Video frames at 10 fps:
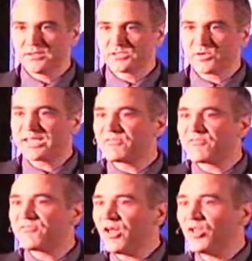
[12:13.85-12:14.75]
It has the
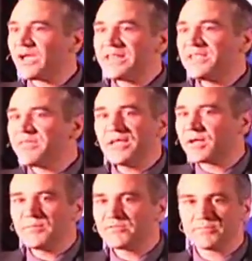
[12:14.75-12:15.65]
Y chromosome.
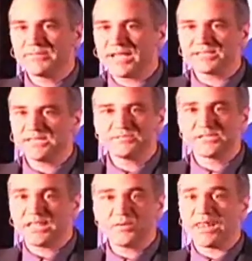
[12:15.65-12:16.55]
So I
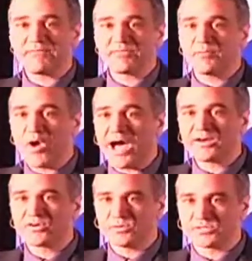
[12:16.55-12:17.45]
can follow
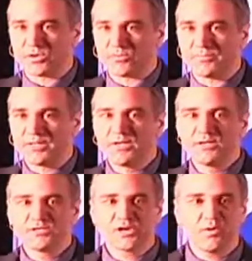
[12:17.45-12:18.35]
anything coming from that
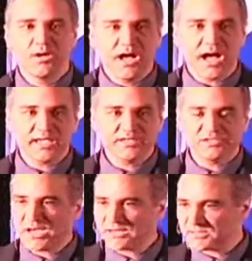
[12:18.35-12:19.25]
stem cell, it will have the
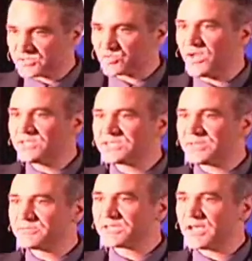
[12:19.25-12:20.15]
Y chromosome.
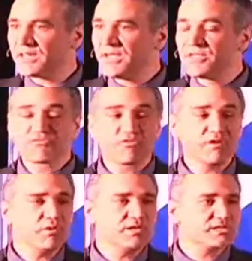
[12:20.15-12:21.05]
So I
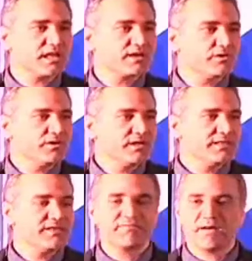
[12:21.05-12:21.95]
inject this one
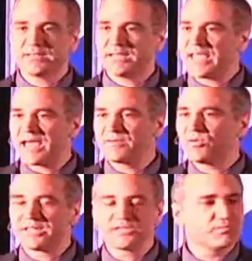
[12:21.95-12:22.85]
stem cell.
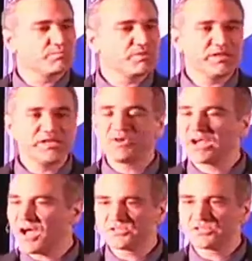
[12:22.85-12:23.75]
3 weeks later,
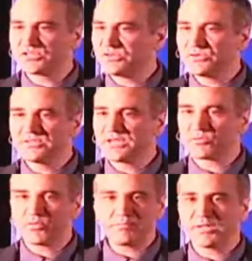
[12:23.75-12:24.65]
they found that the
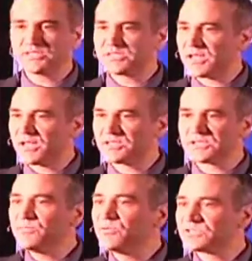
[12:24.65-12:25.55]
animal had
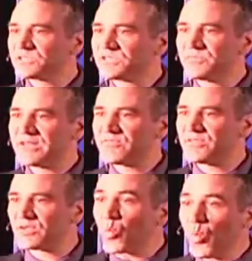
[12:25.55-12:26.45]
completely
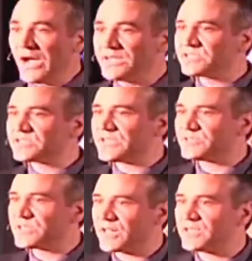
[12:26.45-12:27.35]
reconstituted their red blood
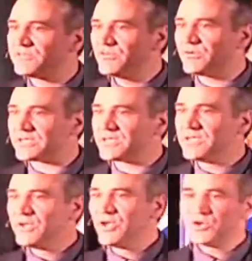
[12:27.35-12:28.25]
cells, immune system, and
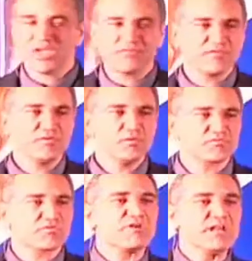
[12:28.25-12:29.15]
everything. One
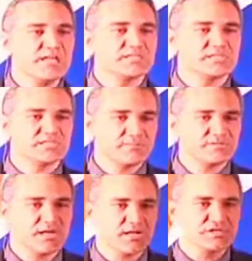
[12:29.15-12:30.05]
stem cell can do
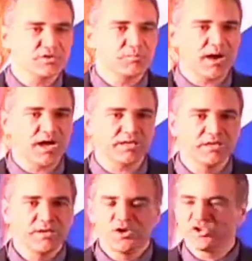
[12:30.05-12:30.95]
it. You have a
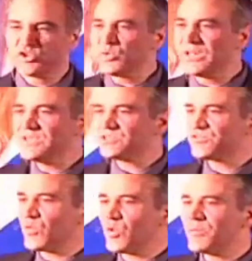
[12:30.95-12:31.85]
few trillion
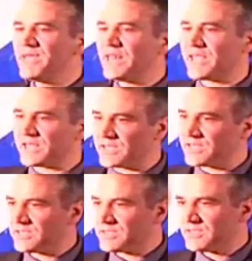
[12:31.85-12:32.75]
stem cells in your
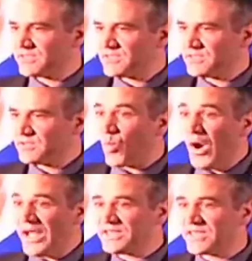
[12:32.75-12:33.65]
body. You
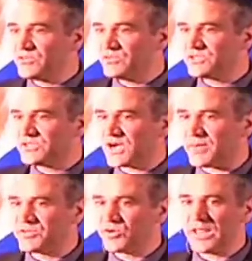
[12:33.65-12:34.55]
release 4
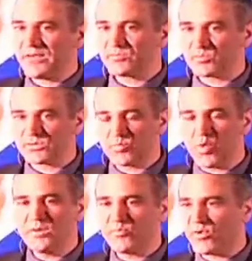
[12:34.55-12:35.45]
million.
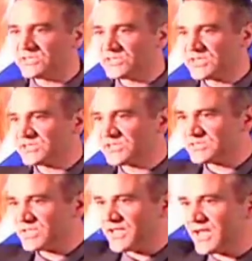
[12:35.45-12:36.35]
One can do the
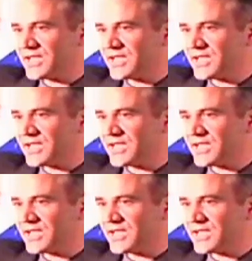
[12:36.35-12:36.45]
job.